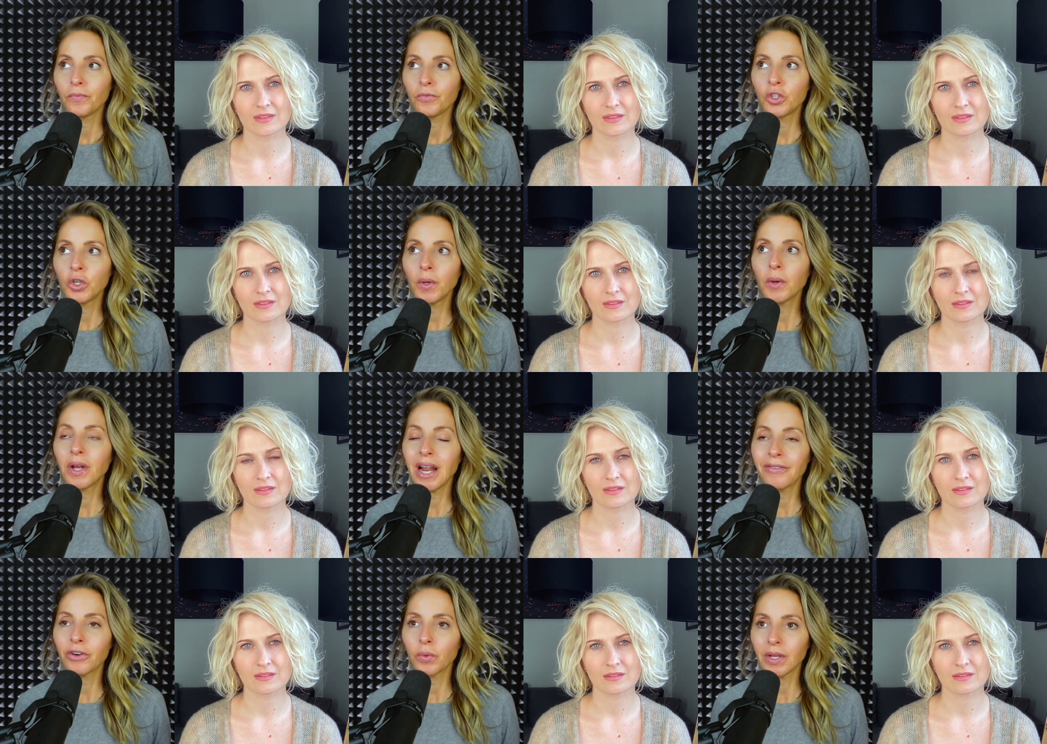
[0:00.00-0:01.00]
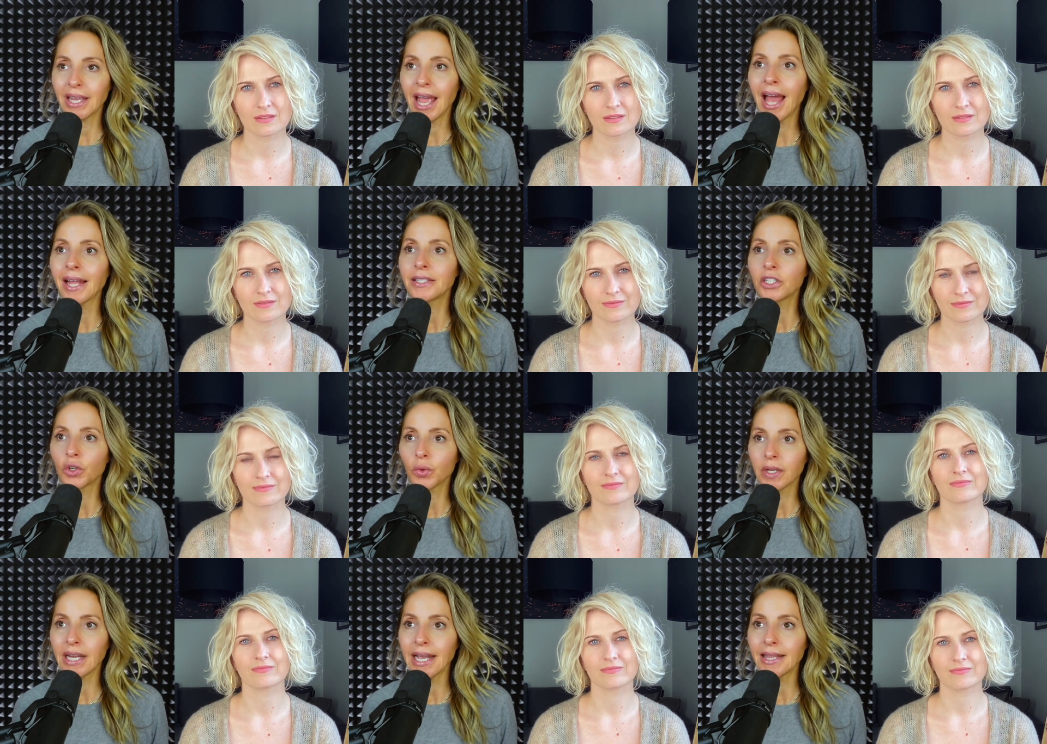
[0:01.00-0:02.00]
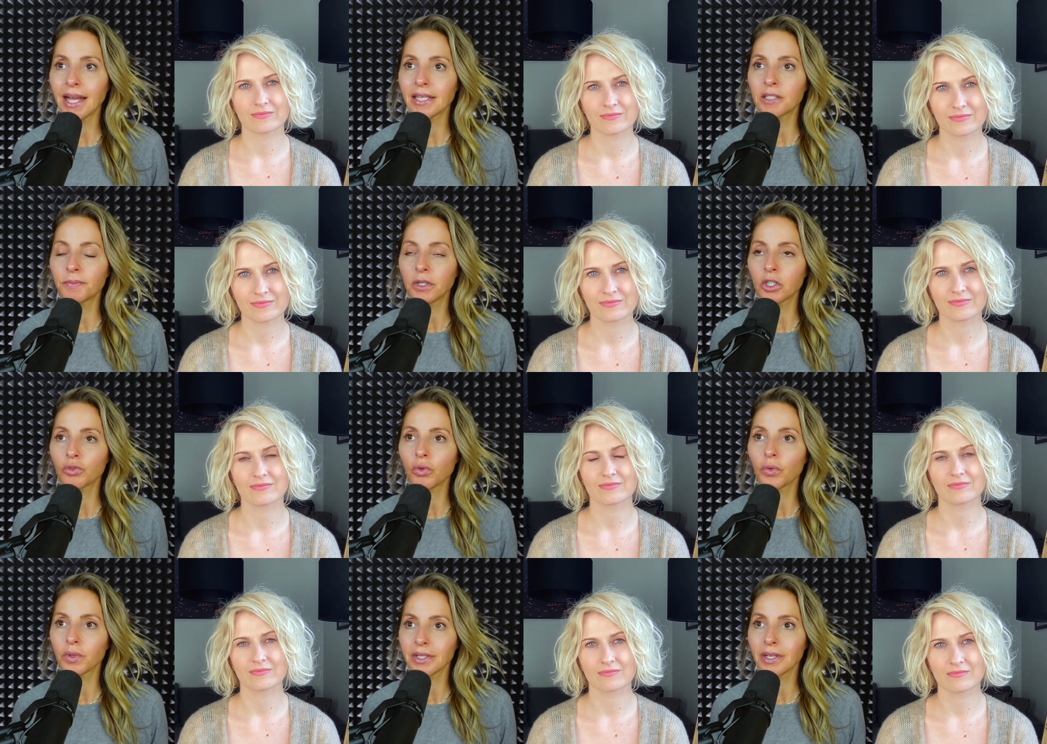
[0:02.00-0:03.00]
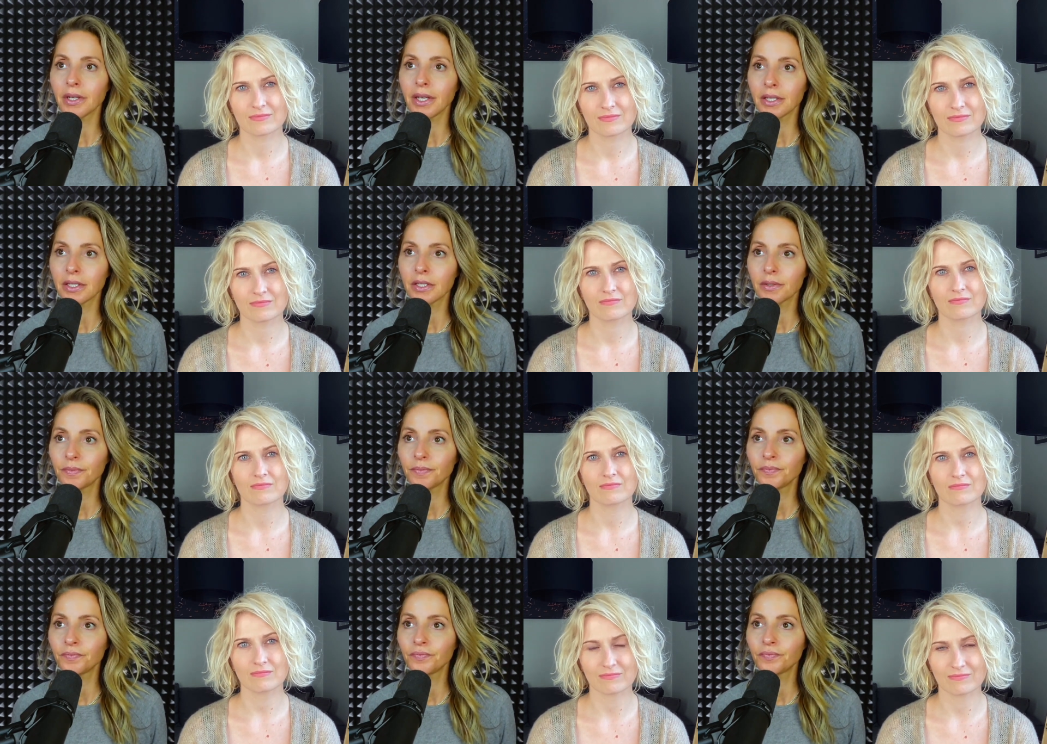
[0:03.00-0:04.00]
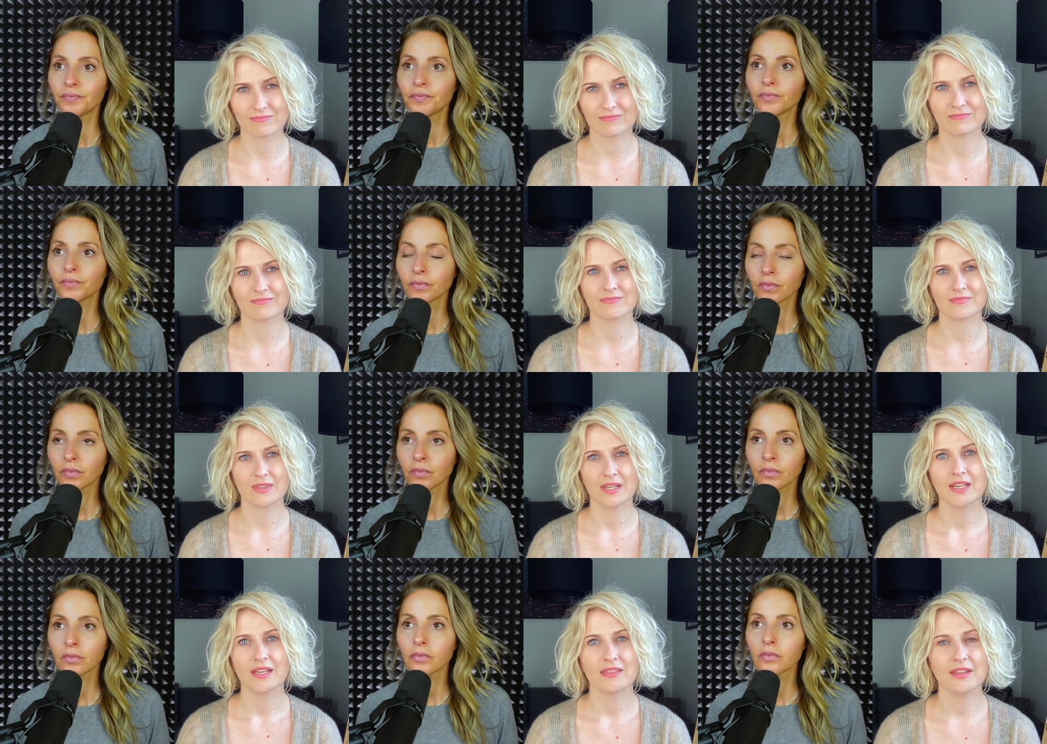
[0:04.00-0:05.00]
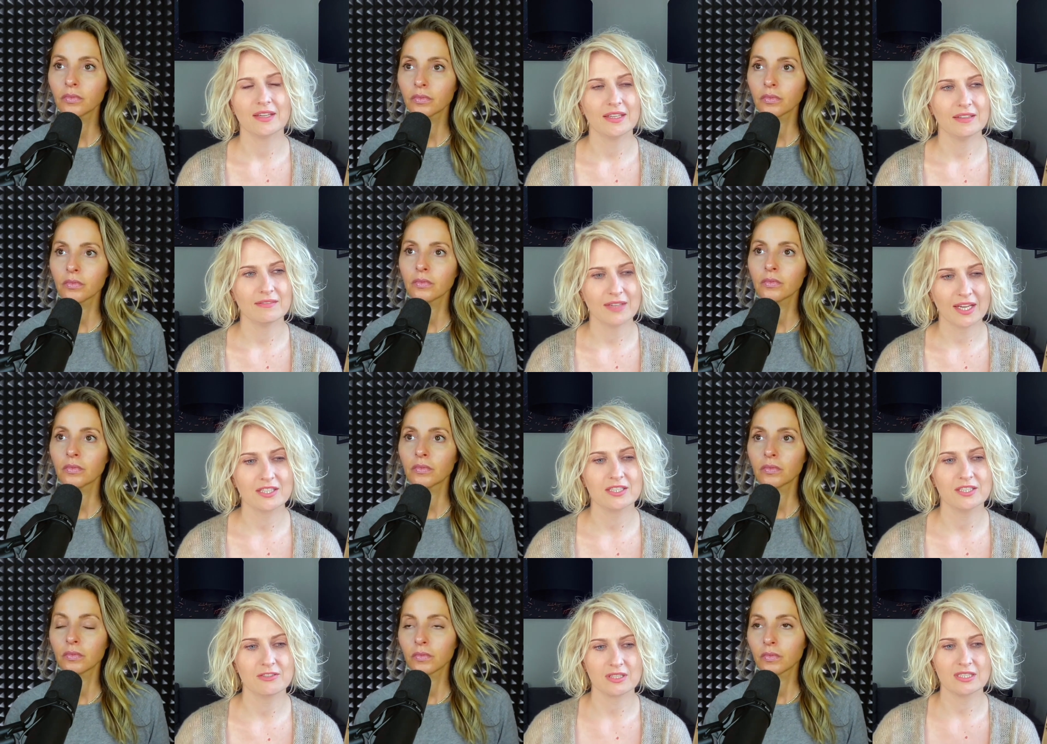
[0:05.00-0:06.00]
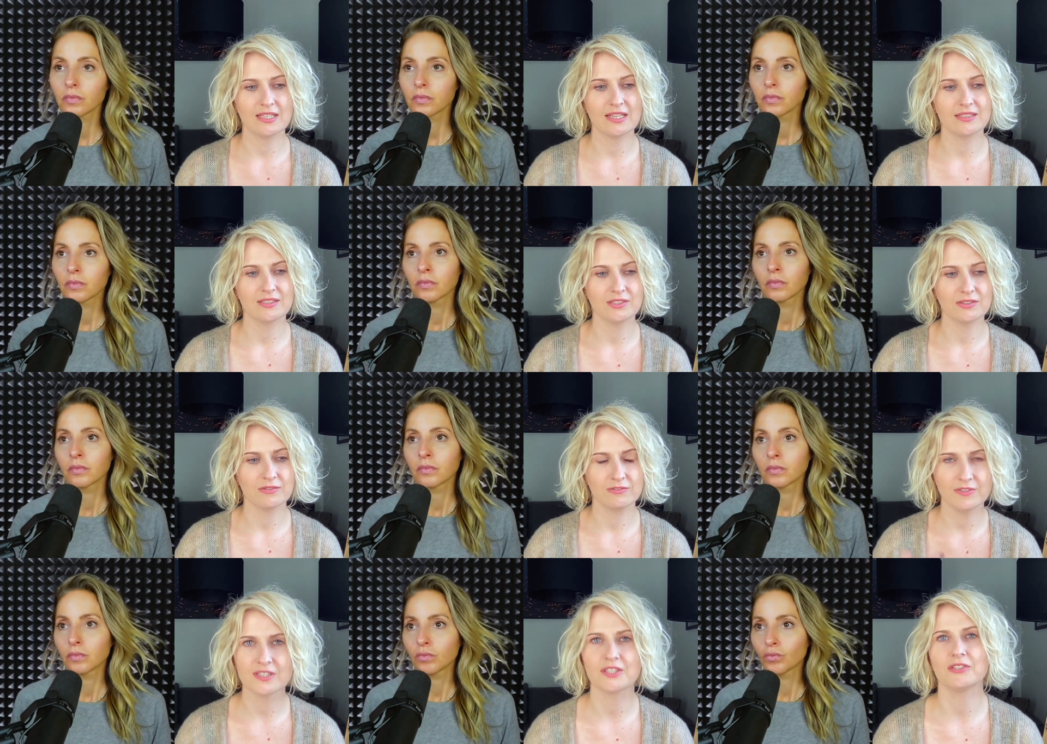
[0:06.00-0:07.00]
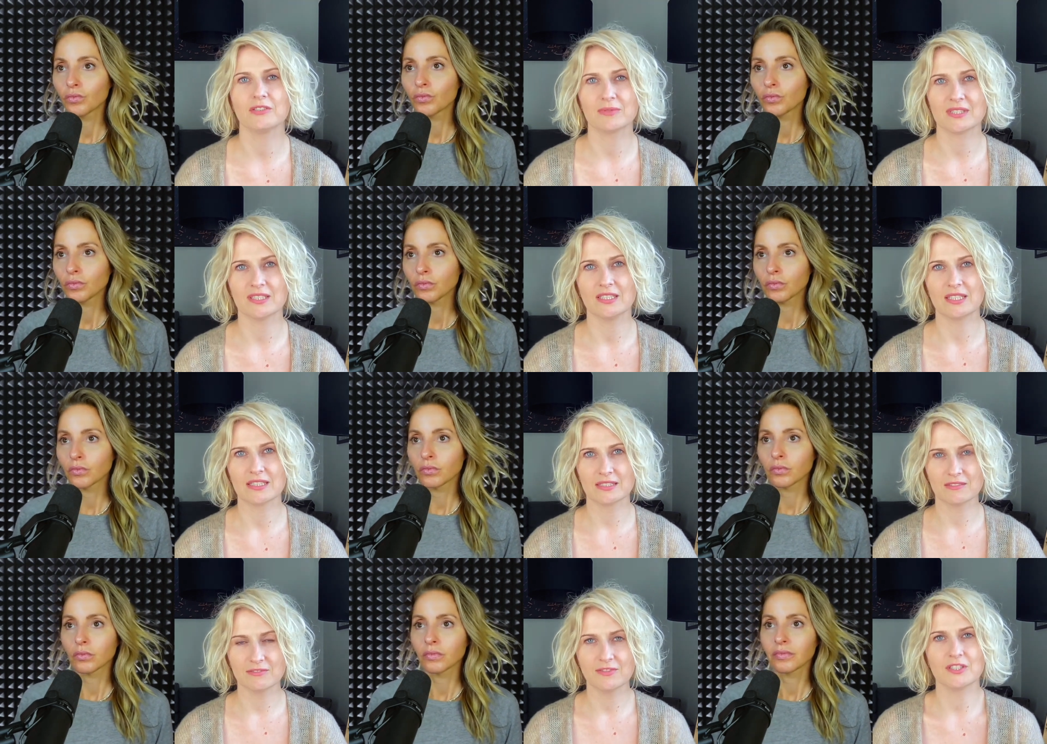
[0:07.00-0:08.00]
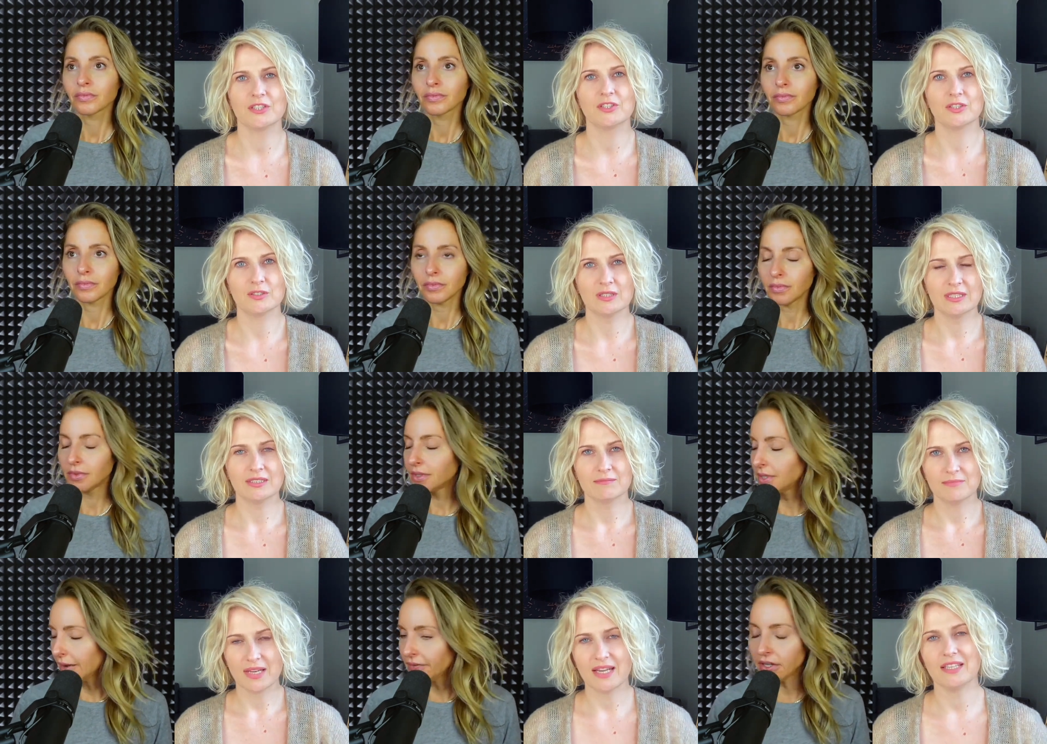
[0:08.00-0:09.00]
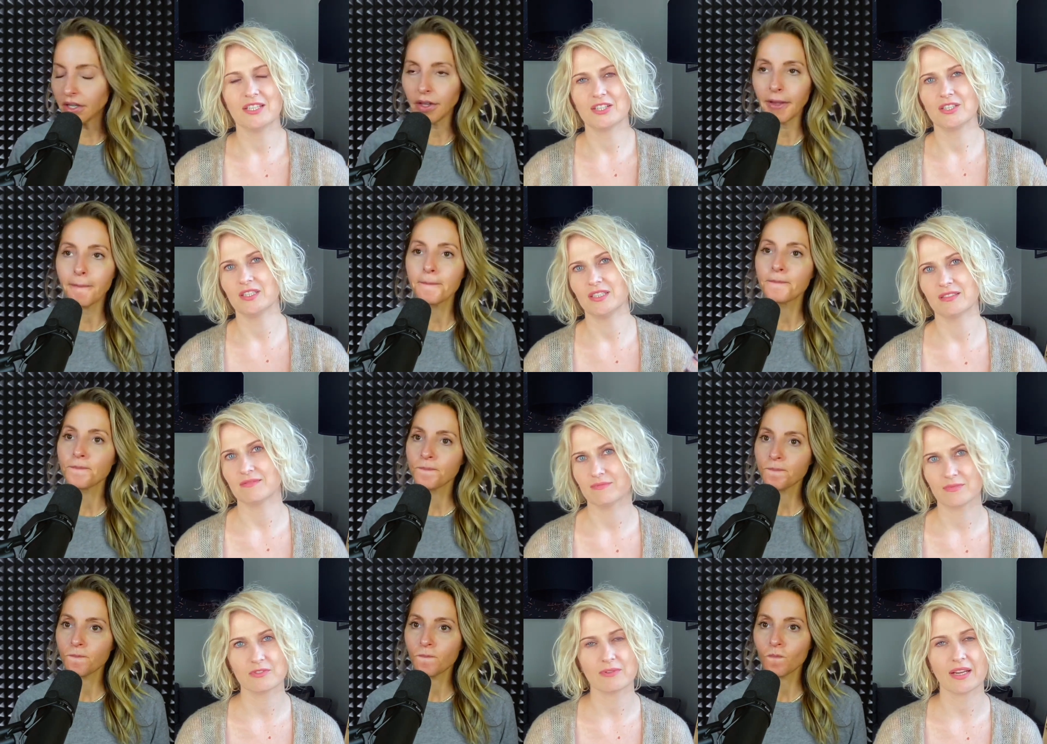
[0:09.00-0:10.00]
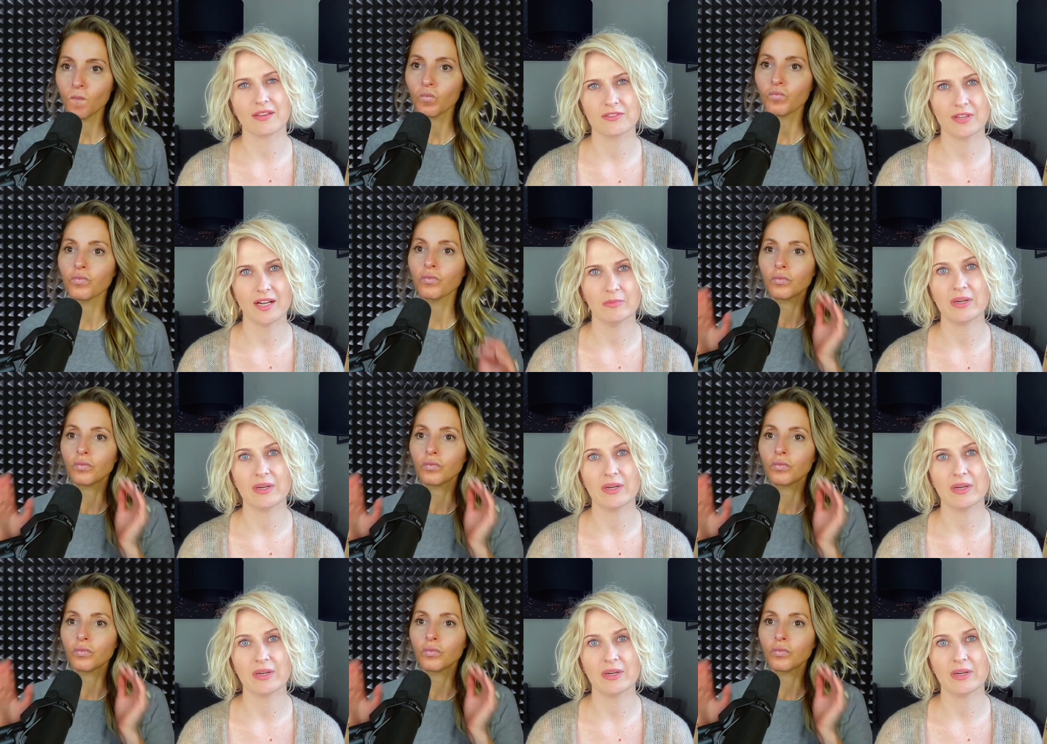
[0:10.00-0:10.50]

Speaker 1: doing whatever we can to create that spiritual resilience. Mm-hmm.
Speaker 2: That actually translates into physical resilience and physical definitely strength to help